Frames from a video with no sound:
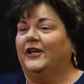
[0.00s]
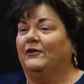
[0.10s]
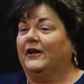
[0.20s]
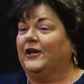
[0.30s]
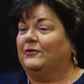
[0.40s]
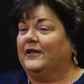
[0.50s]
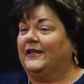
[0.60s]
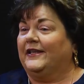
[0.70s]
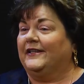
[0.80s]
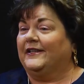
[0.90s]
here I go
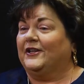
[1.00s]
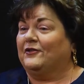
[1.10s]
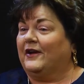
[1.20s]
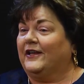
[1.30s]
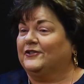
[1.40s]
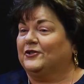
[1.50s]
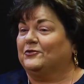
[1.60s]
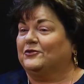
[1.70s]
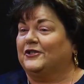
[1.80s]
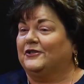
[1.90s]
again, another high school
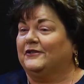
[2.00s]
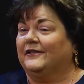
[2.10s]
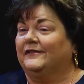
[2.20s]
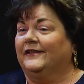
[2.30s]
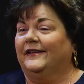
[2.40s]
student.